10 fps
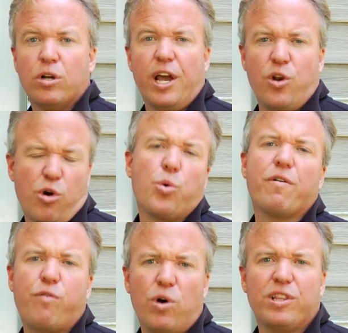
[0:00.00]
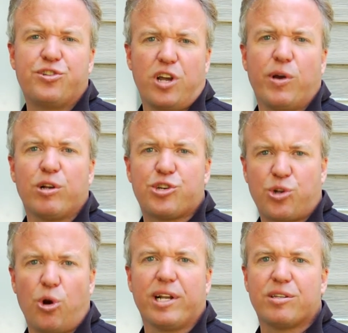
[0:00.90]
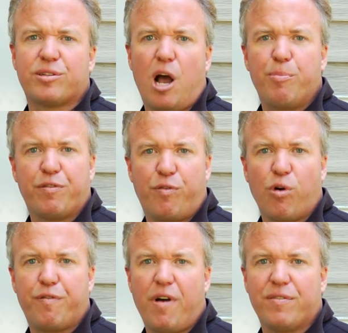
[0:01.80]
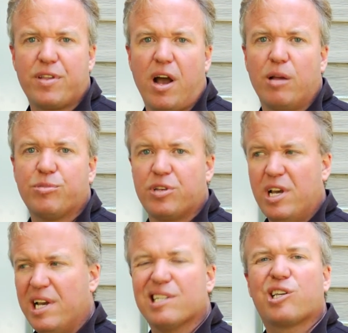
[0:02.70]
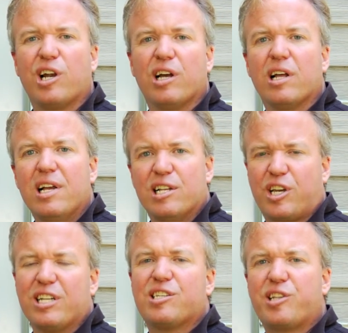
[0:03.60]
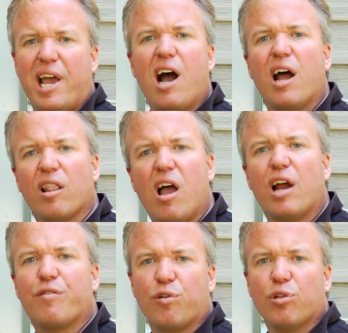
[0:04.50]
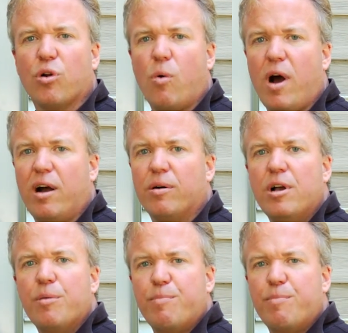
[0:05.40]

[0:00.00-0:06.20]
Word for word: In order to avoid the generator starting and stopping four or five times, it's gonna, it's gonna stay online for a little while.